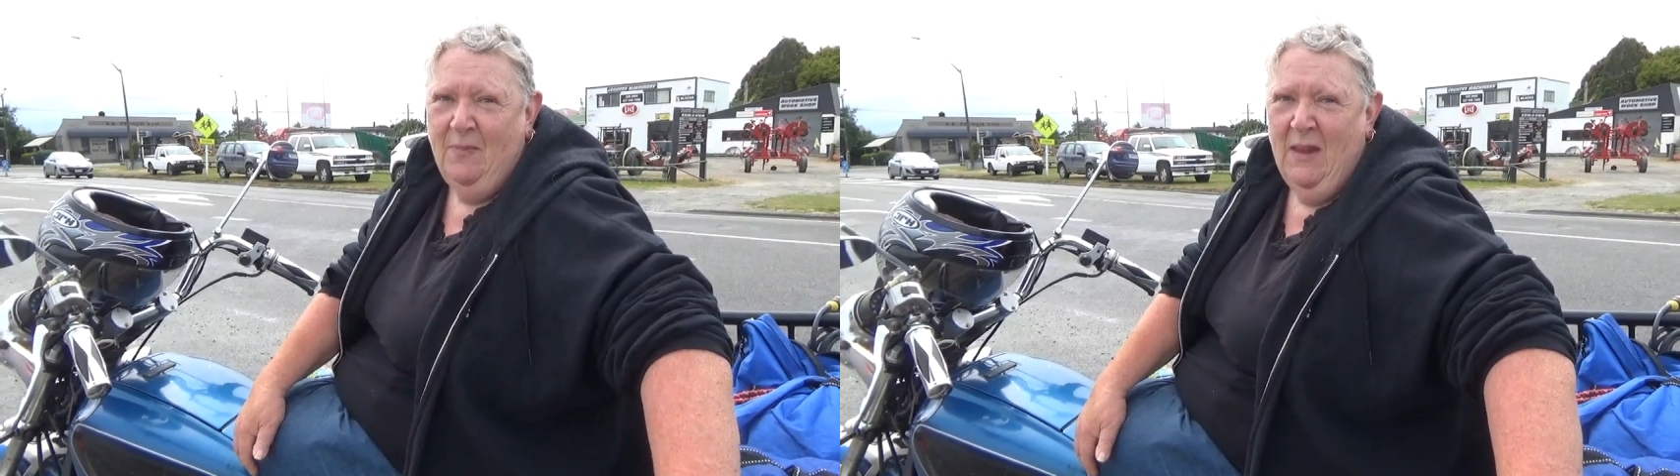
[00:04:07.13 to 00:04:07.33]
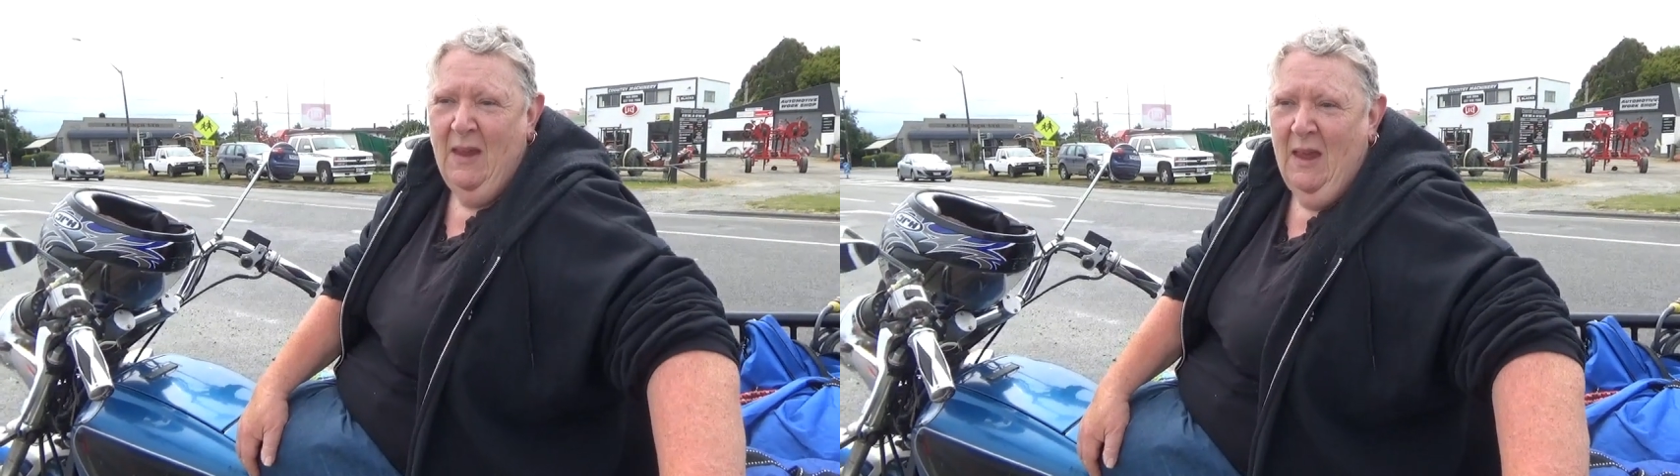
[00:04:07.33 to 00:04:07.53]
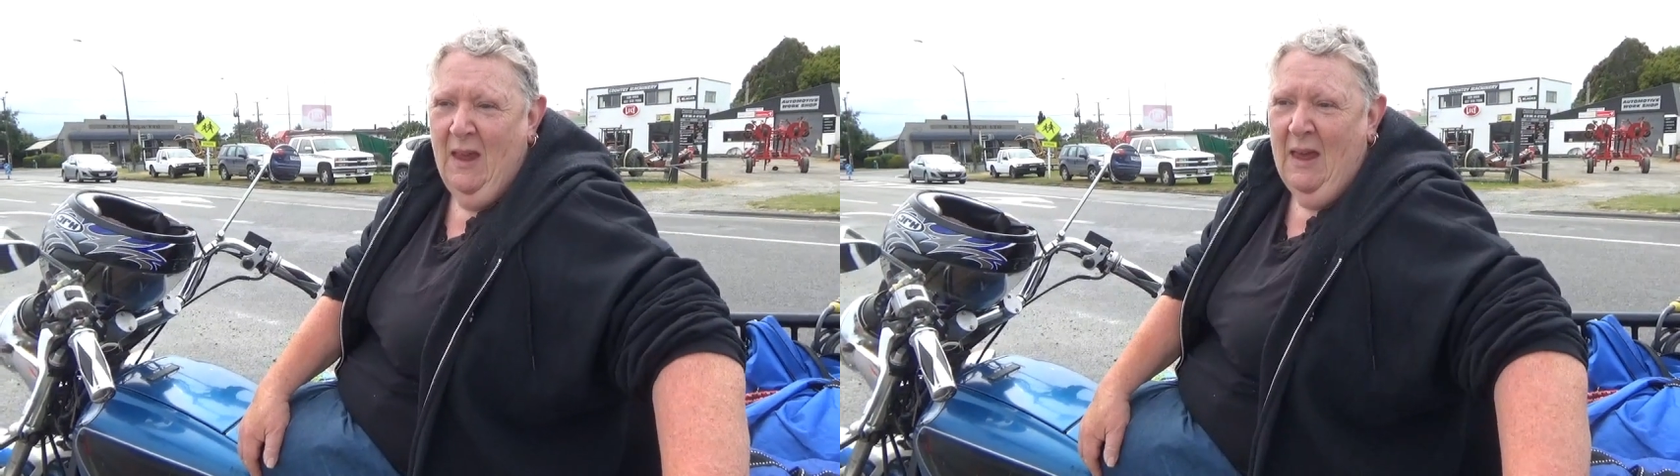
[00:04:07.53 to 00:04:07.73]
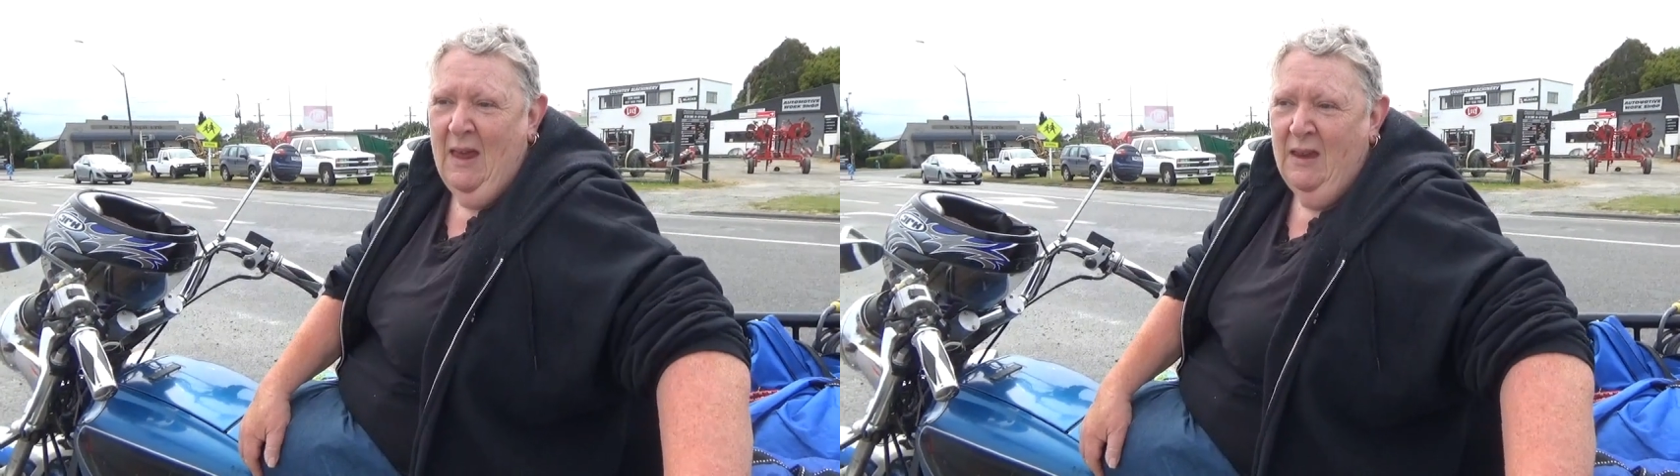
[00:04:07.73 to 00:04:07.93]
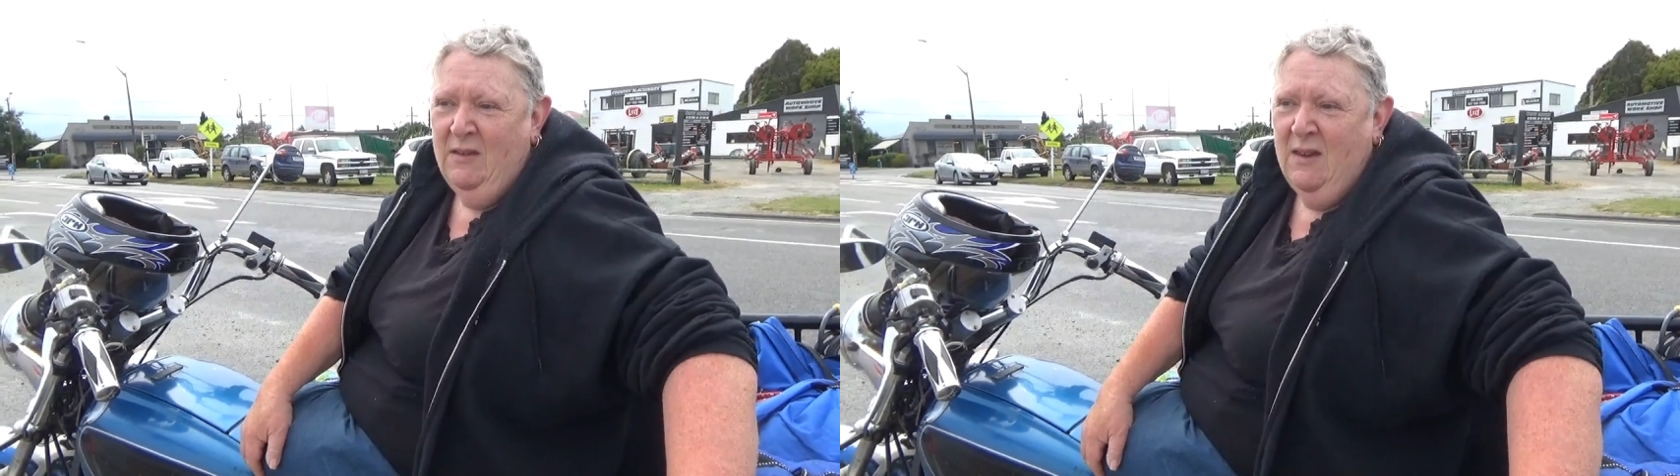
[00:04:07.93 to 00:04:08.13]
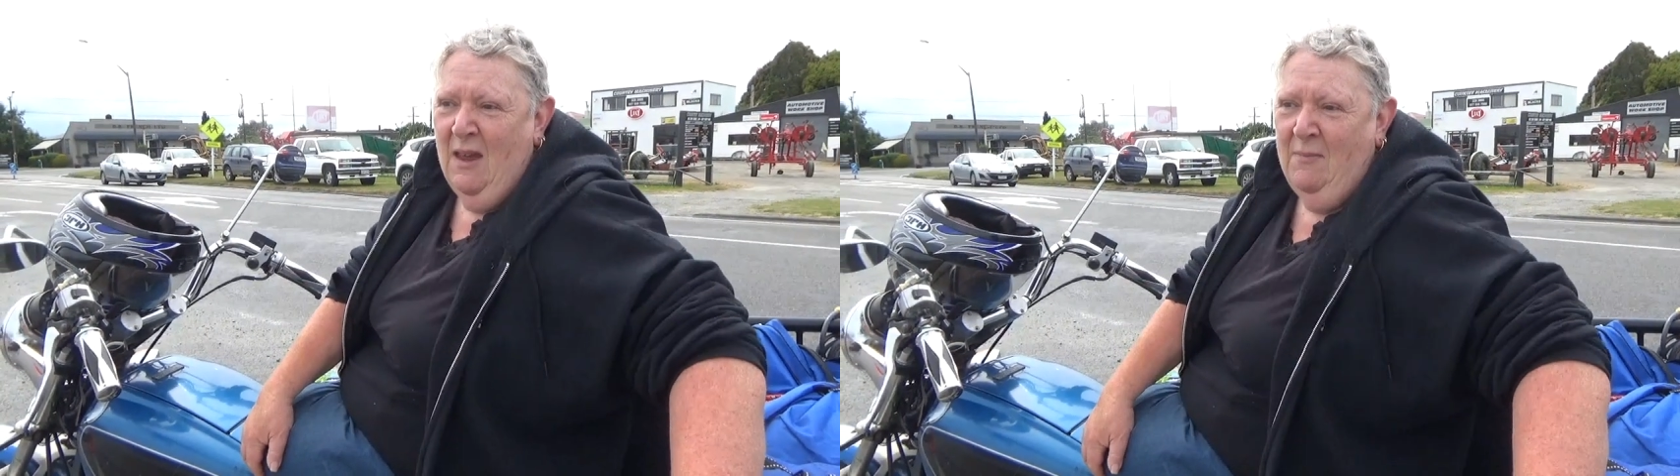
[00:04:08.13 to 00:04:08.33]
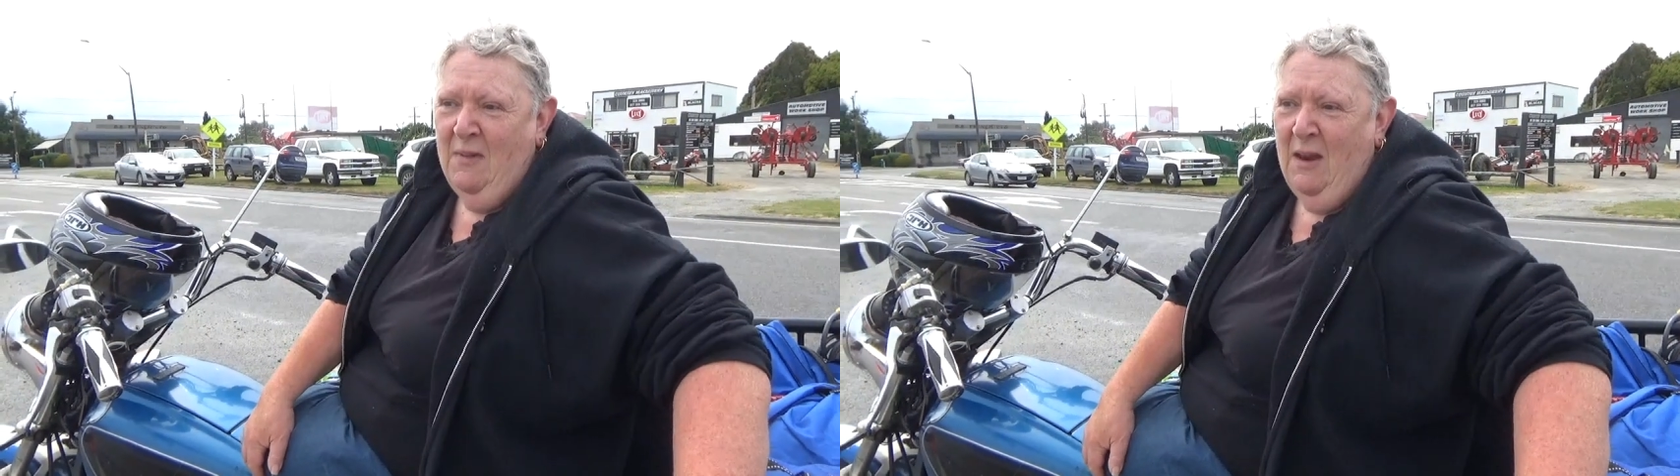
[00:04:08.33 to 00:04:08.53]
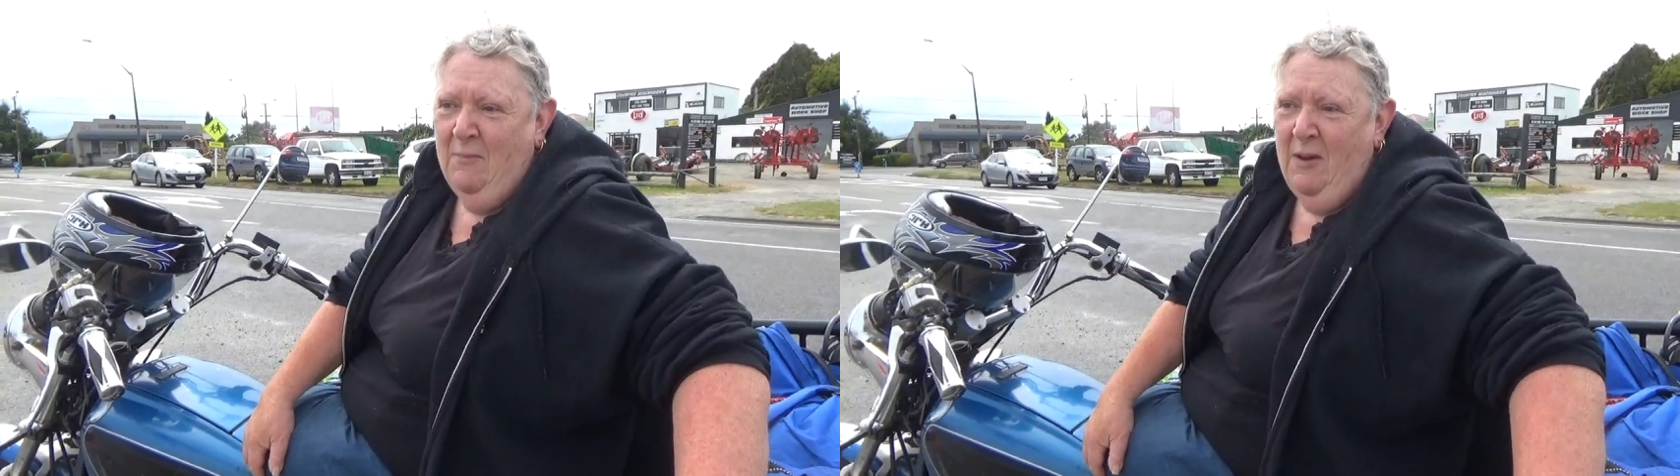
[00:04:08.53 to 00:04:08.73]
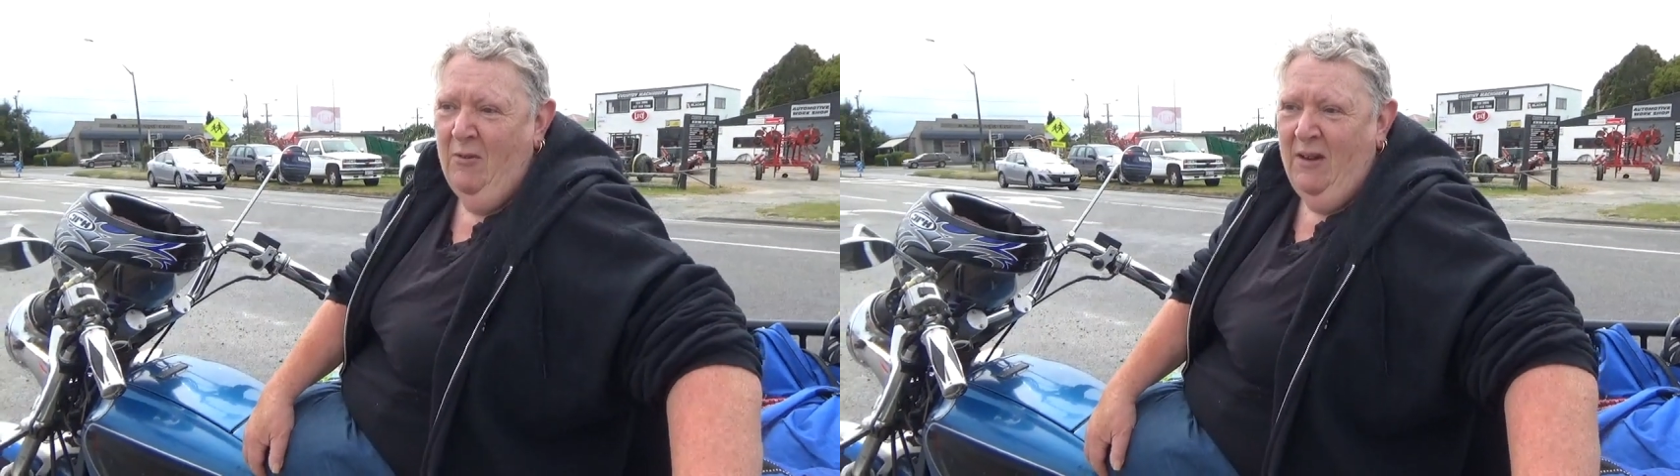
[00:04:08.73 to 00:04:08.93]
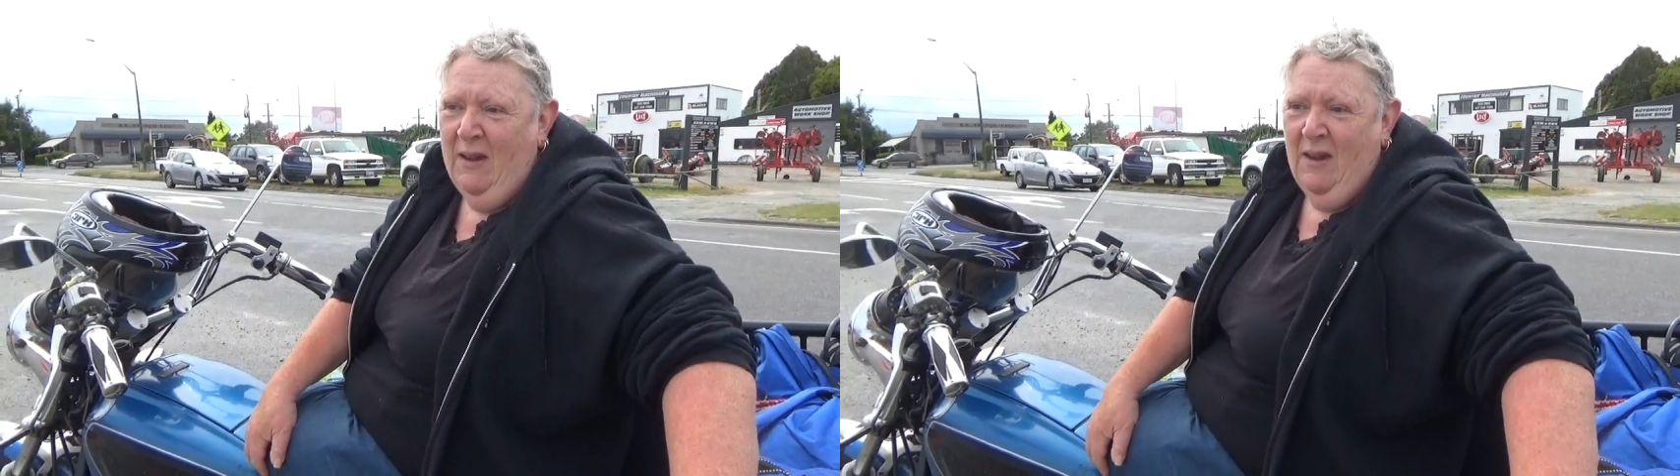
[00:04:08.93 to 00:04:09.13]
Yeah. And um, in
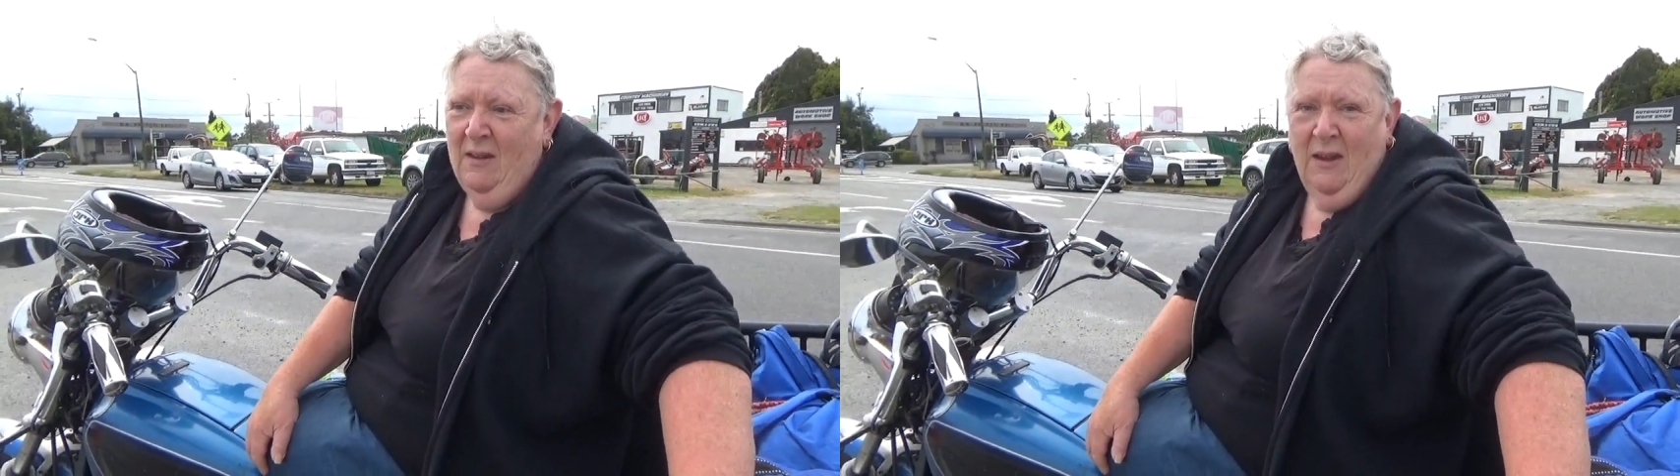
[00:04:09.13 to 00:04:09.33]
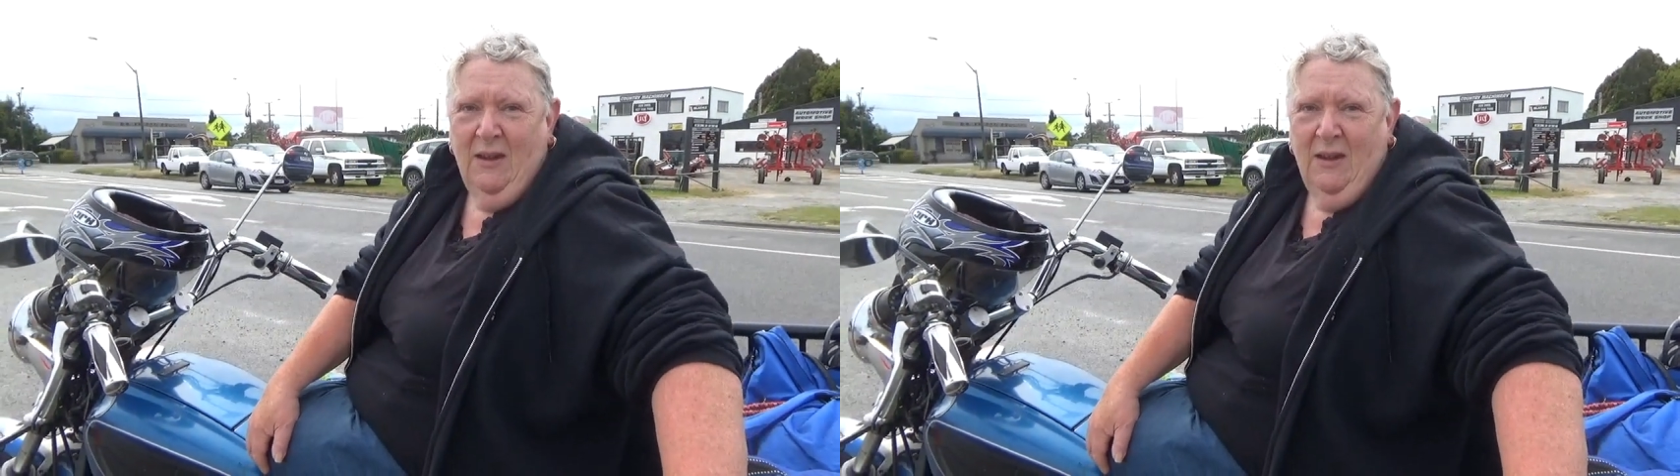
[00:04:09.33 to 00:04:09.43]
America,